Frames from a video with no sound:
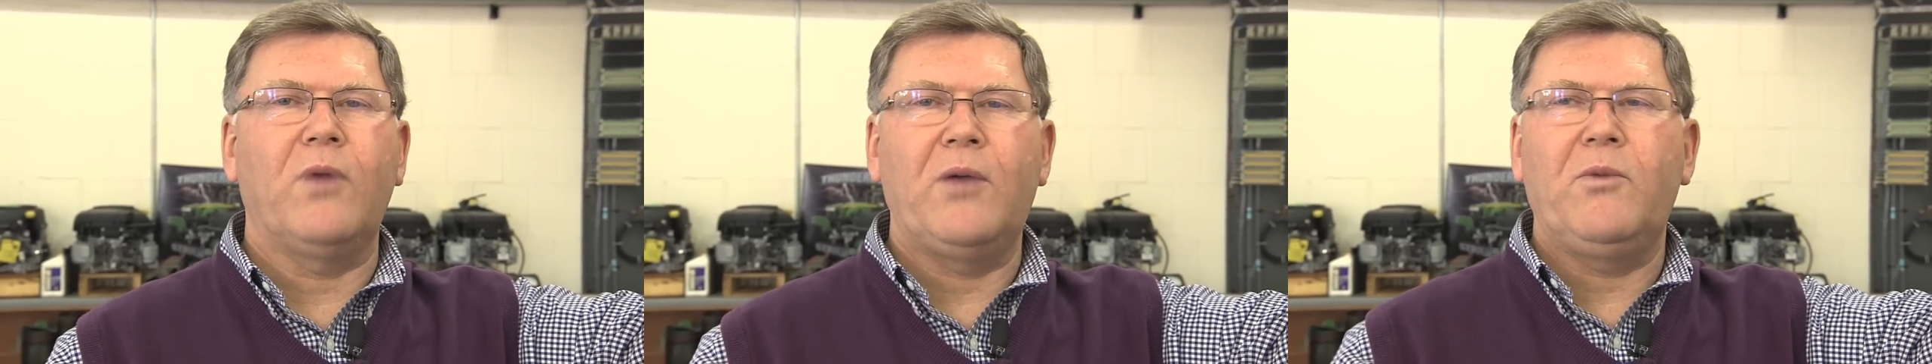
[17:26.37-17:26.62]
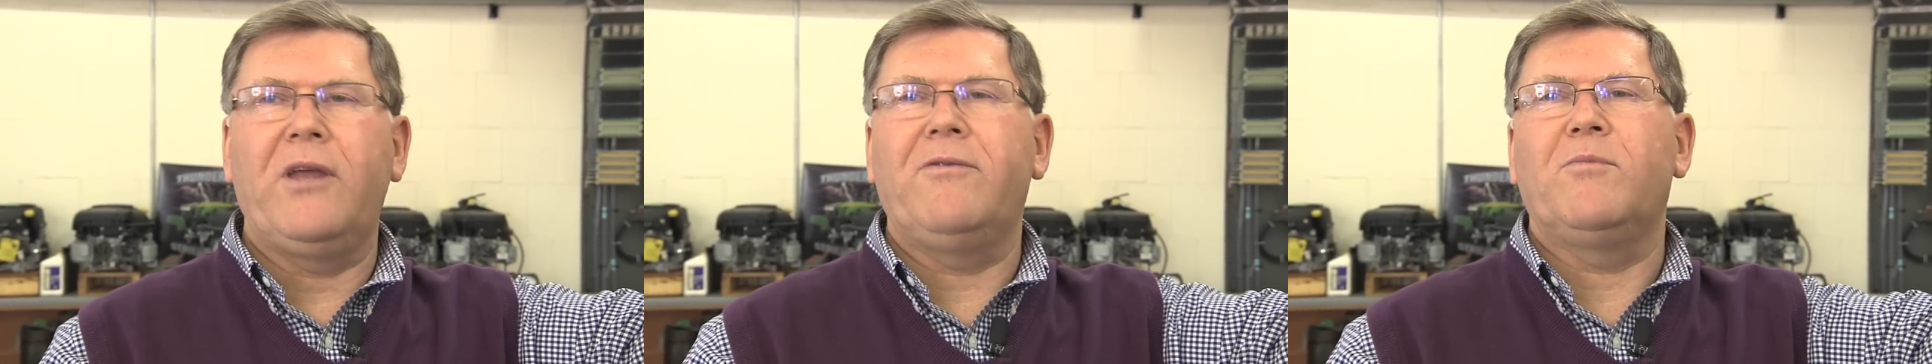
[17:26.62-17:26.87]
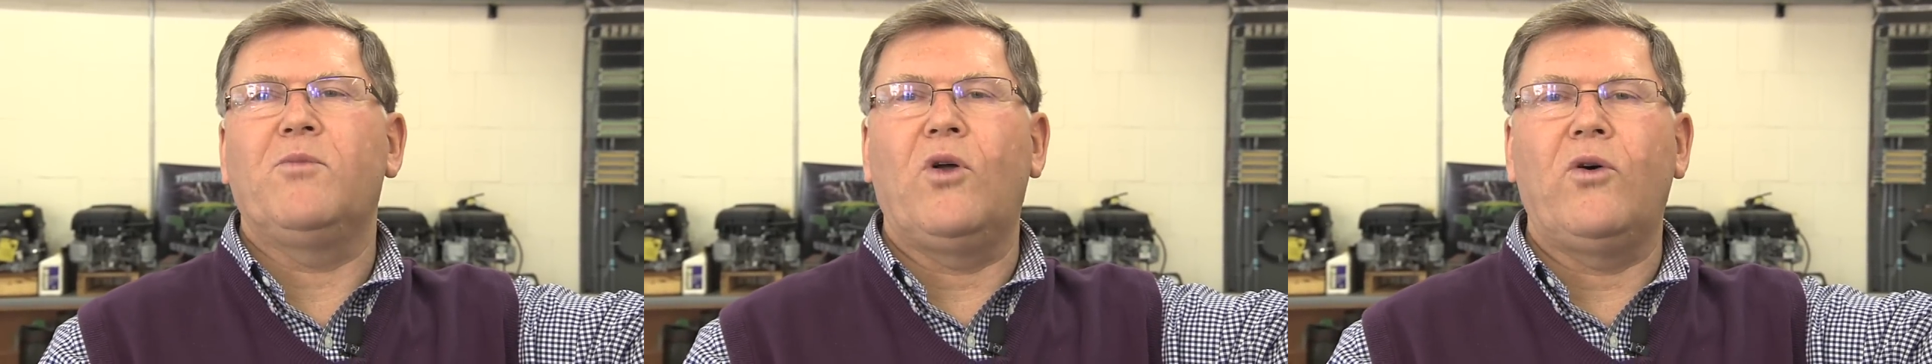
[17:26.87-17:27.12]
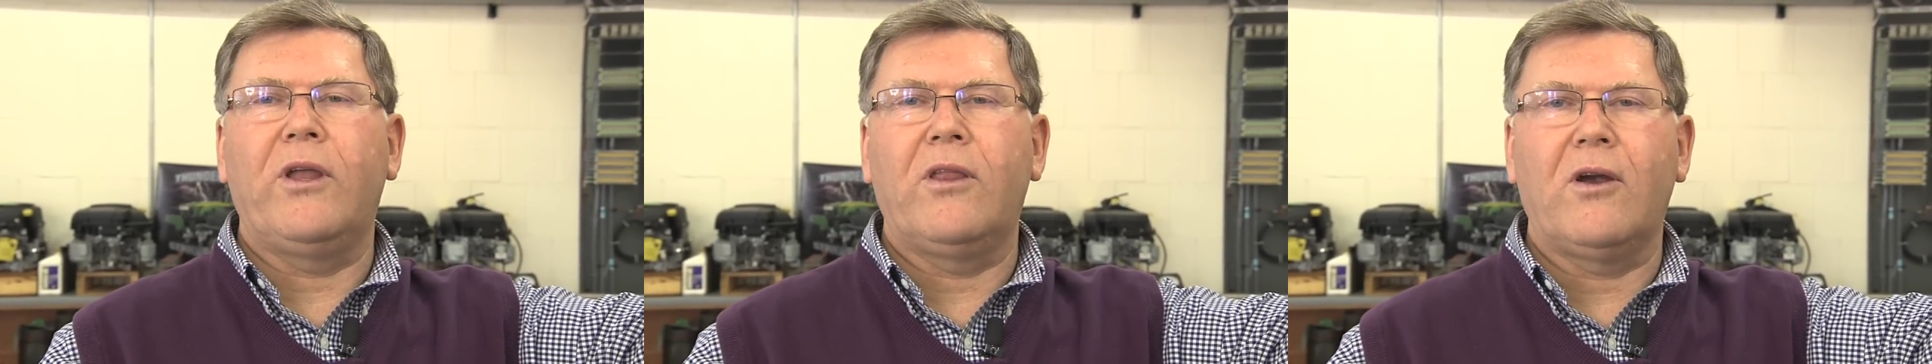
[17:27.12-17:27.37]
maybe even
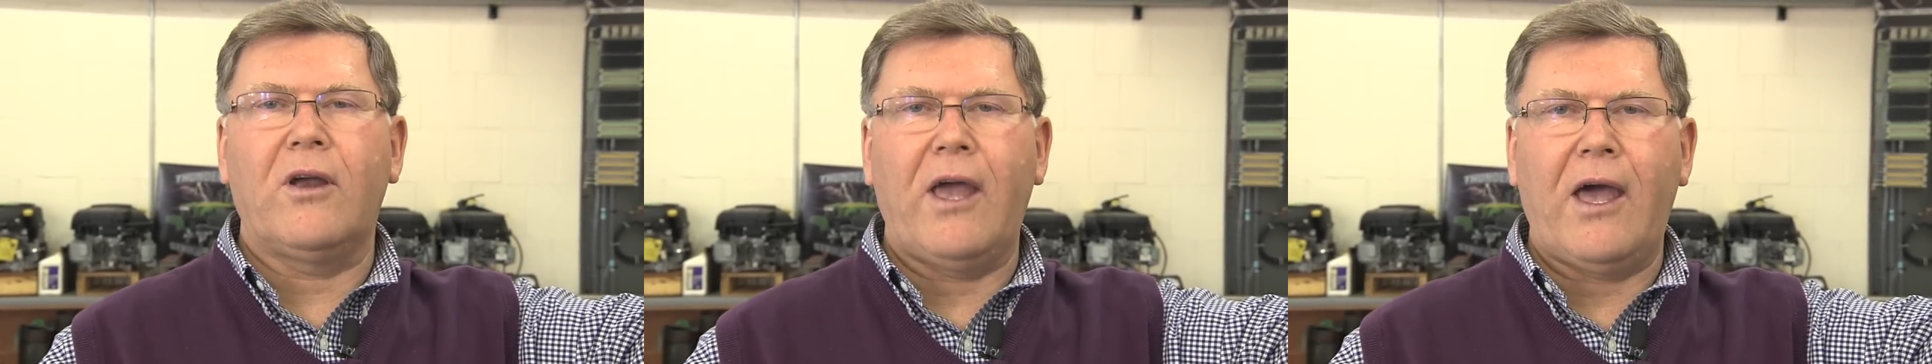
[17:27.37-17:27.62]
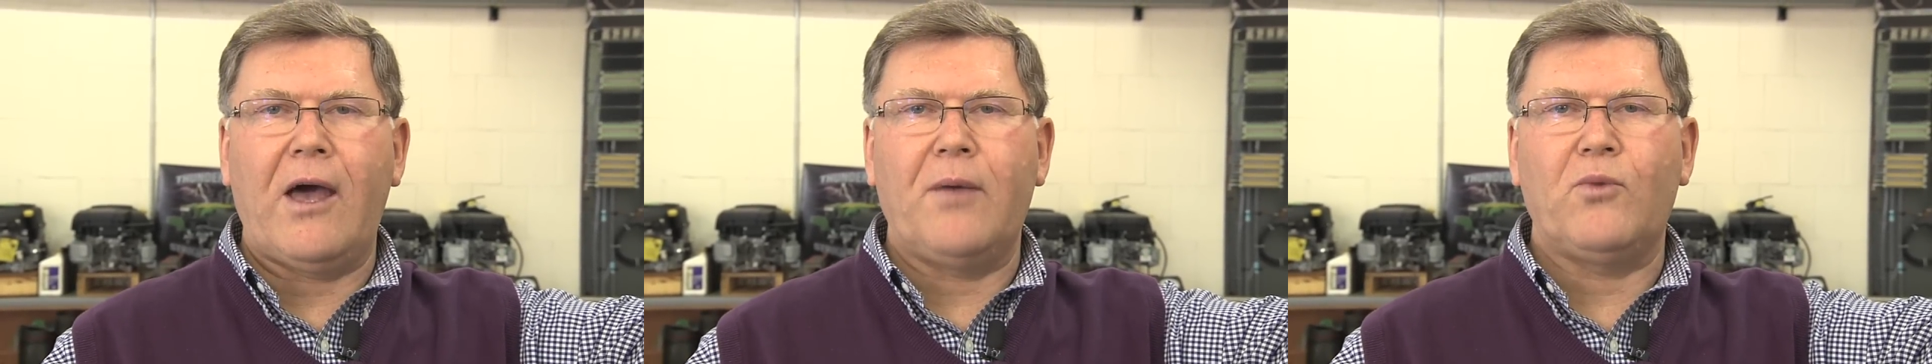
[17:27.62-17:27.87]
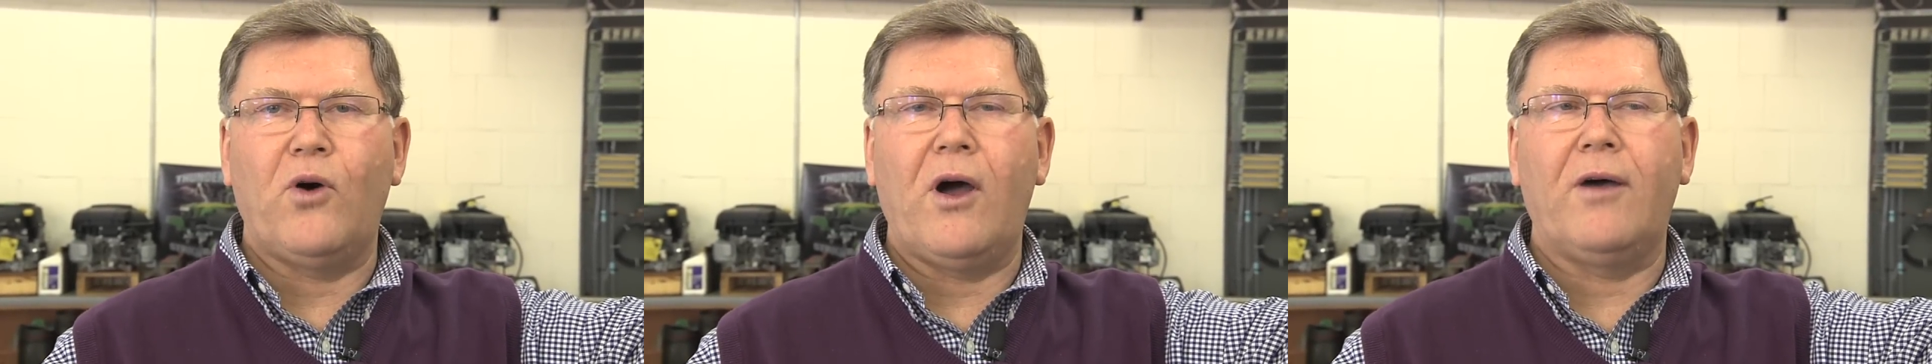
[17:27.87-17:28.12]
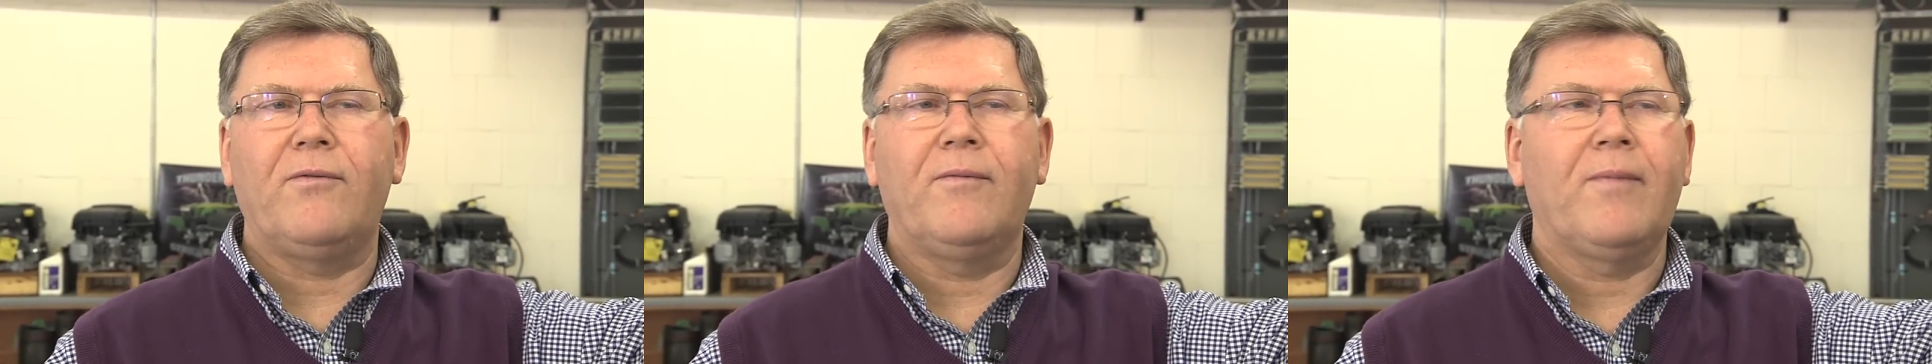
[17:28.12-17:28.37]
blowing their cap off.